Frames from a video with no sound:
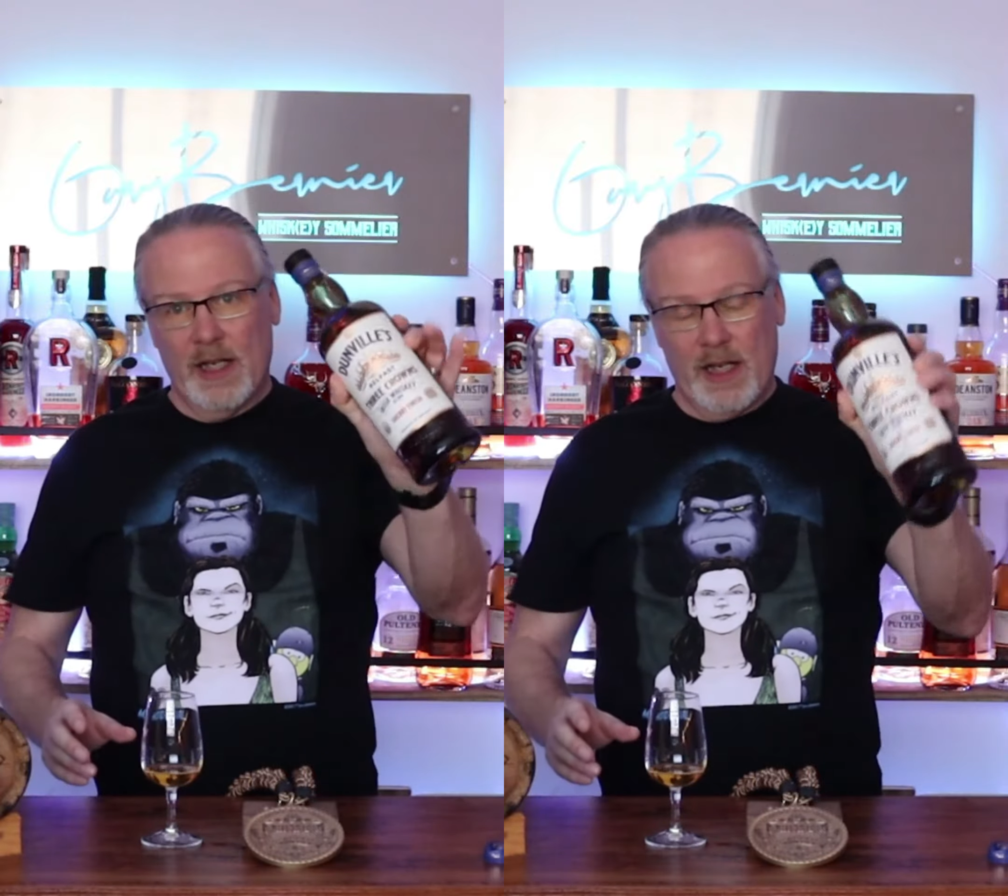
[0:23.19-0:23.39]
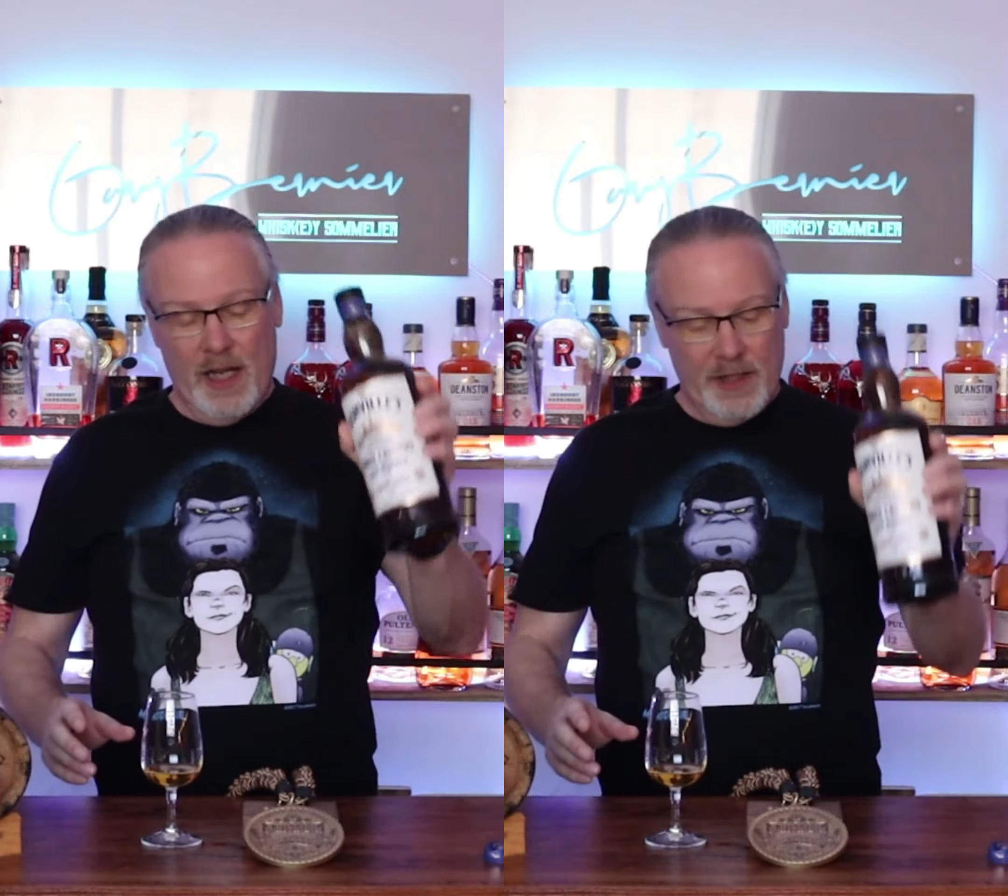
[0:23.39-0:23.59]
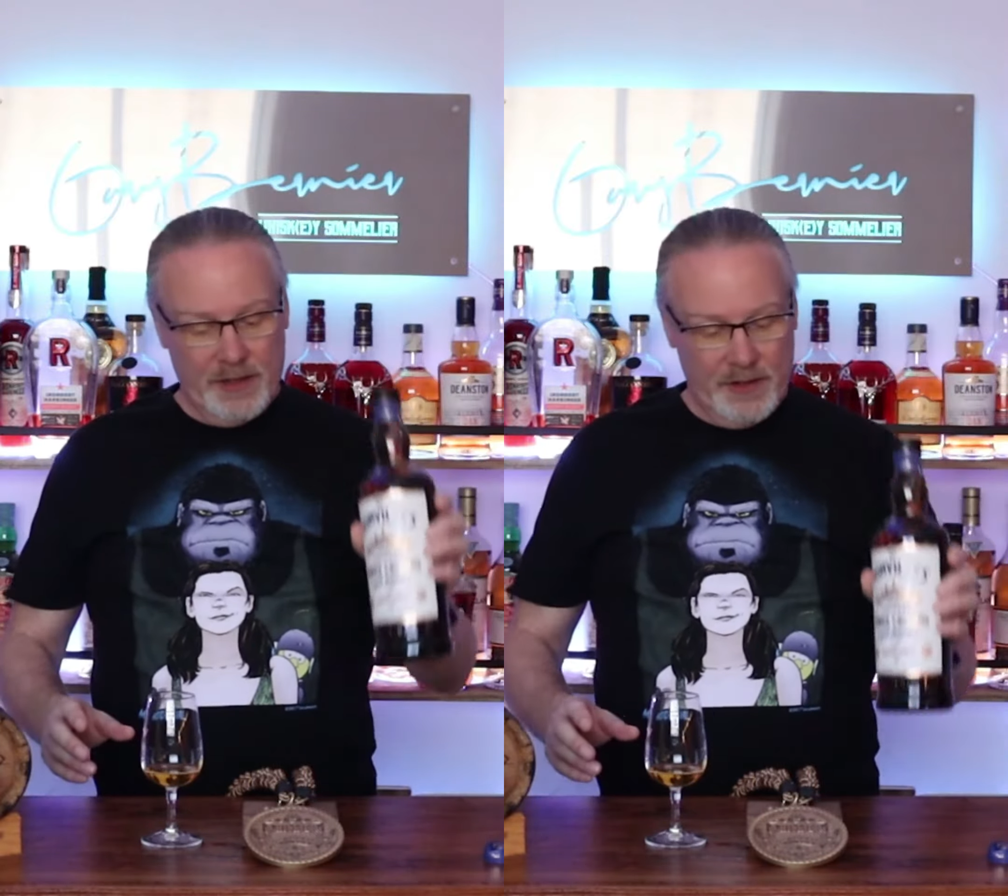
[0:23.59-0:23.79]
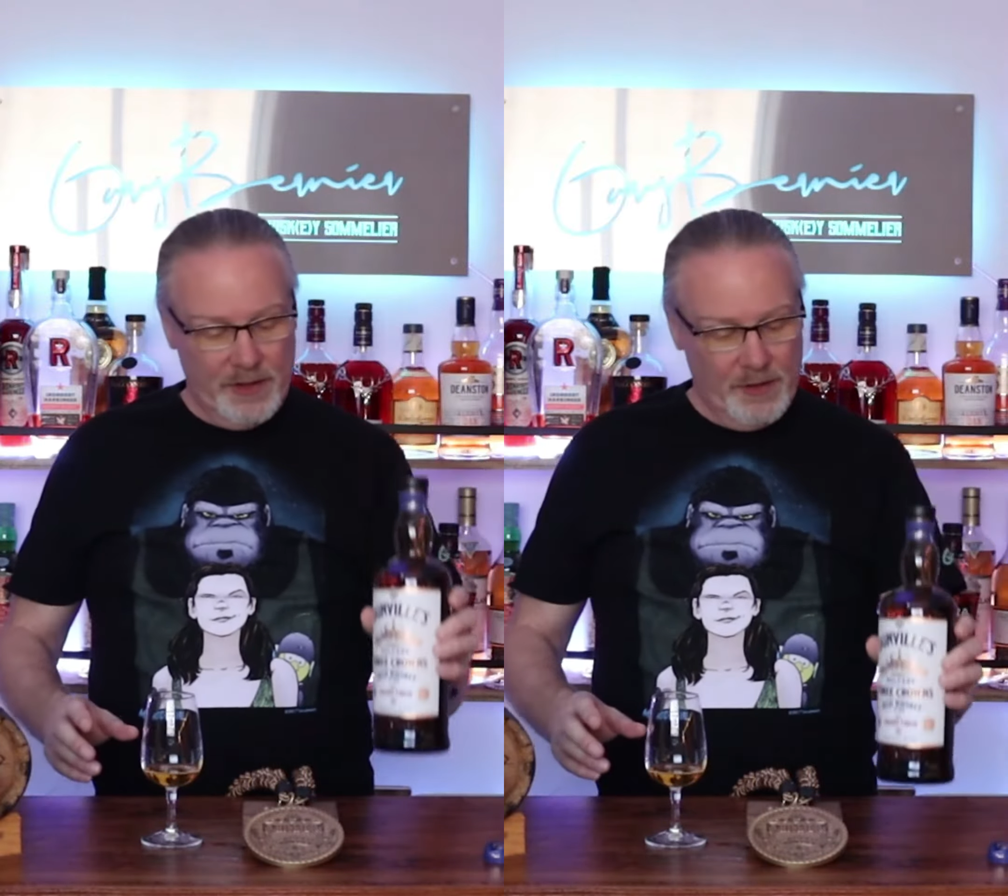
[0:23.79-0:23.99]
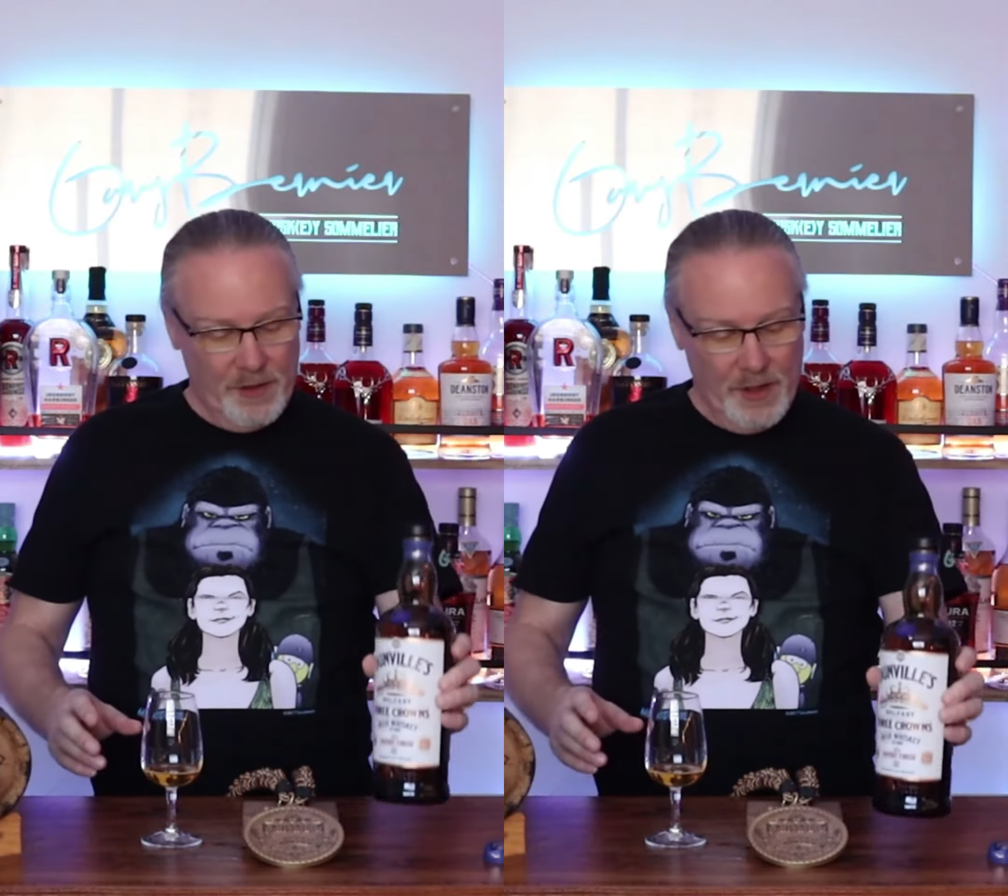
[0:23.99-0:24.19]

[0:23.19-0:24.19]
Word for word: casks.